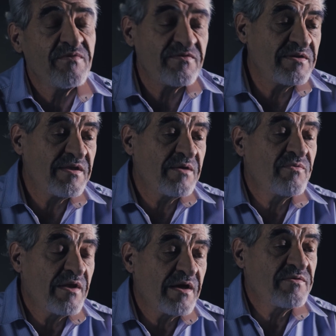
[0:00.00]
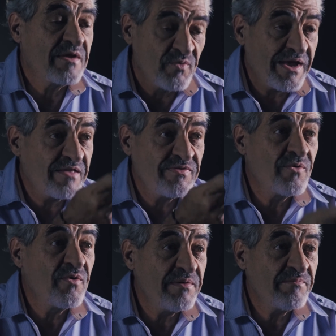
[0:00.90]
and we said, yeah, we'd like to, and we had the
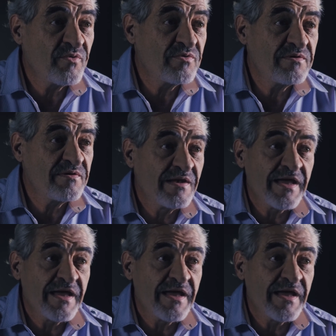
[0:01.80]
all important